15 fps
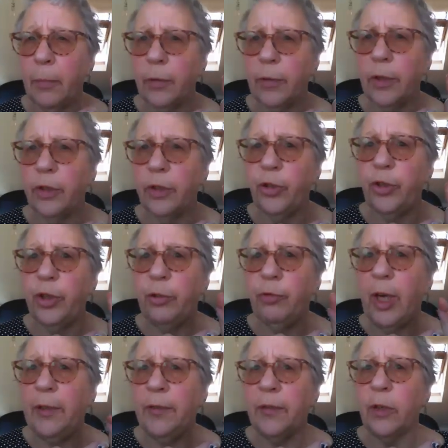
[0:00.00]
that she
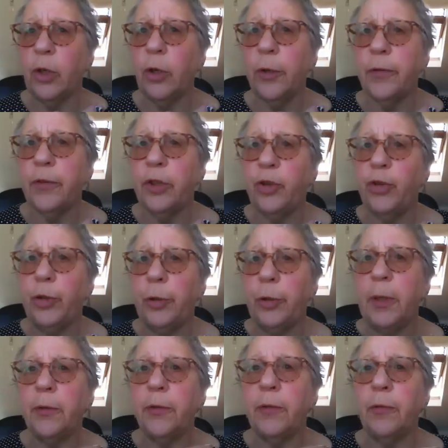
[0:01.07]
raised a cost issue
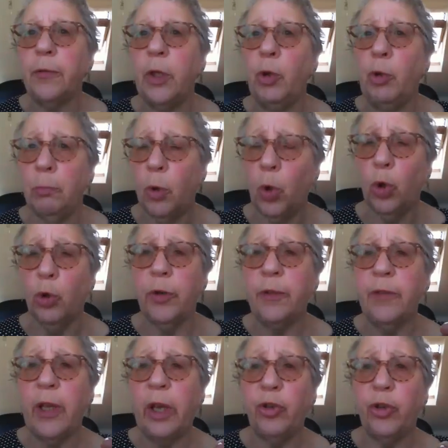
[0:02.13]
because of your Aura
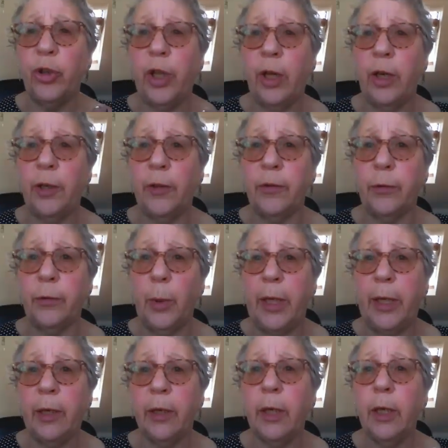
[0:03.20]
session earlier this week,